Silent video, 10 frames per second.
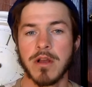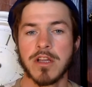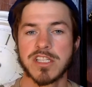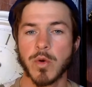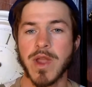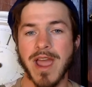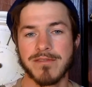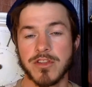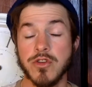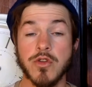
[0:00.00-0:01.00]
So we have
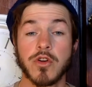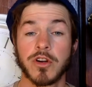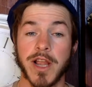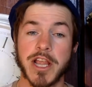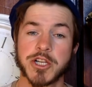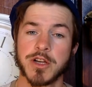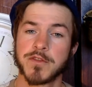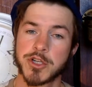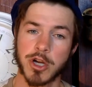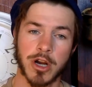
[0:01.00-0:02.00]
the new creation of
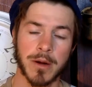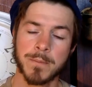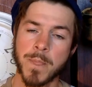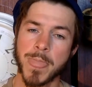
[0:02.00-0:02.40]
sugar,